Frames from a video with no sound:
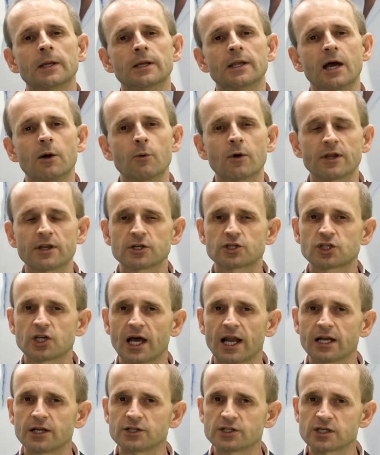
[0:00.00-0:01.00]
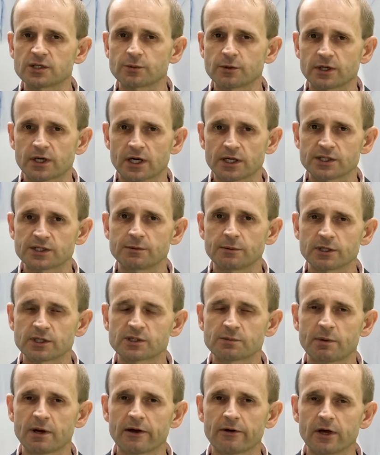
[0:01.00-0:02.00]
Now, one of the challenges with customer
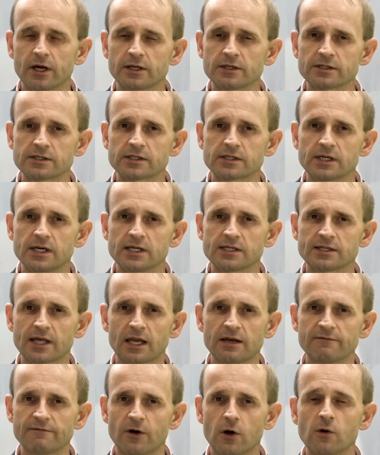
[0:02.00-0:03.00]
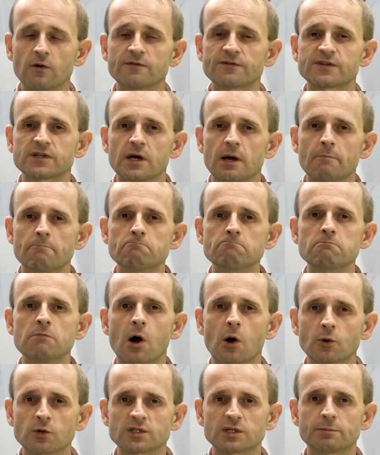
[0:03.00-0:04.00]
experience is that involves
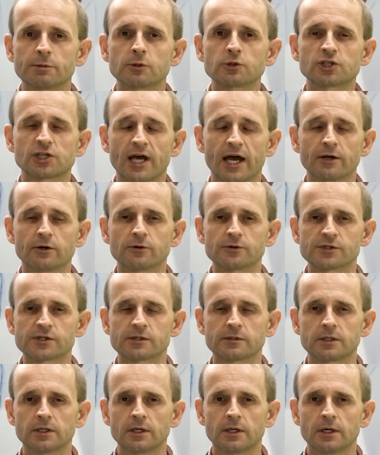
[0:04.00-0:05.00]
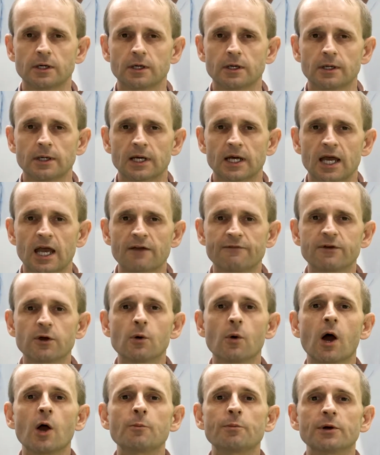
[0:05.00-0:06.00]
multiple channels. If
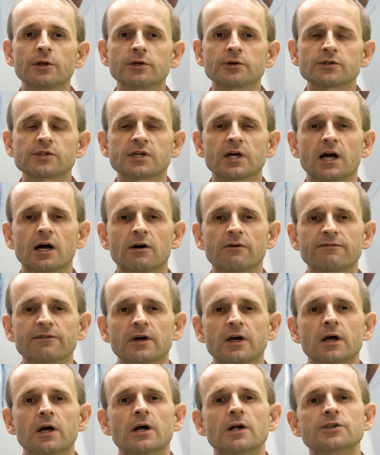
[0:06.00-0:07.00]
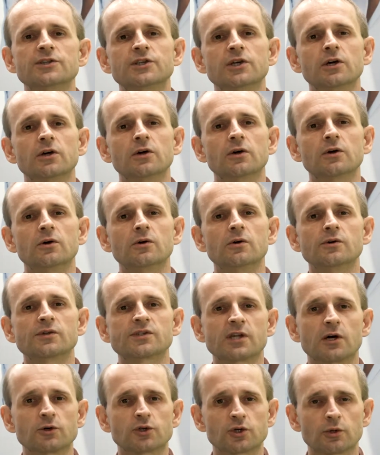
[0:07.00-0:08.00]
you open yourself to
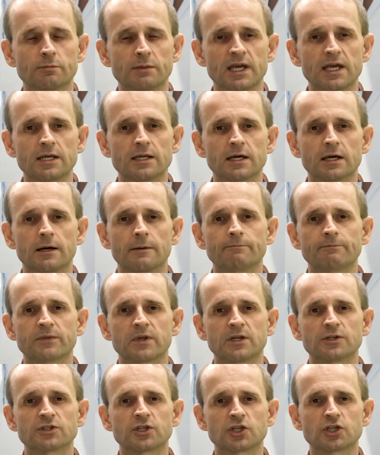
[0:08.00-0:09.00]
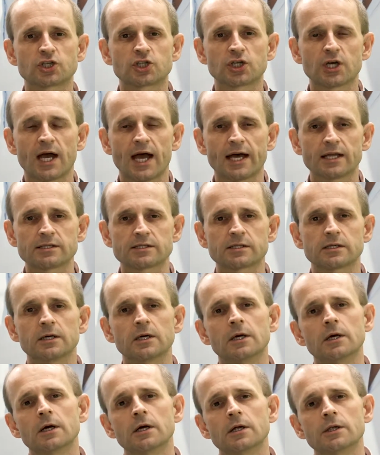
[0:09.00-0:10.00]
social media, to chat,
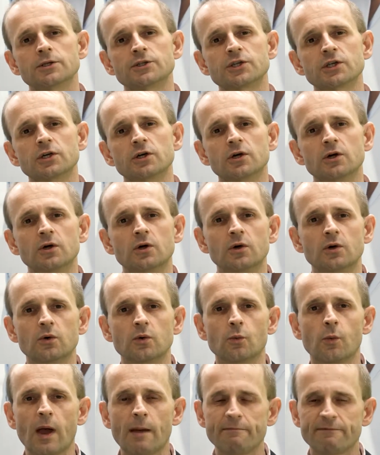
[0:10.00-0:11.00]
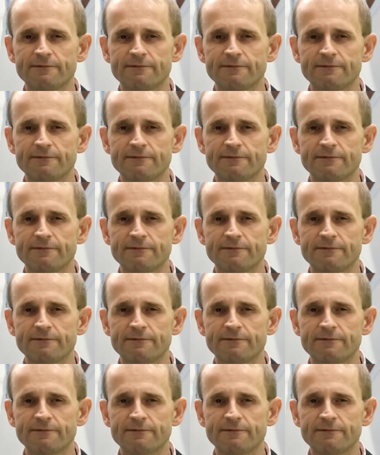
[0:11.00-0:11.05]
to web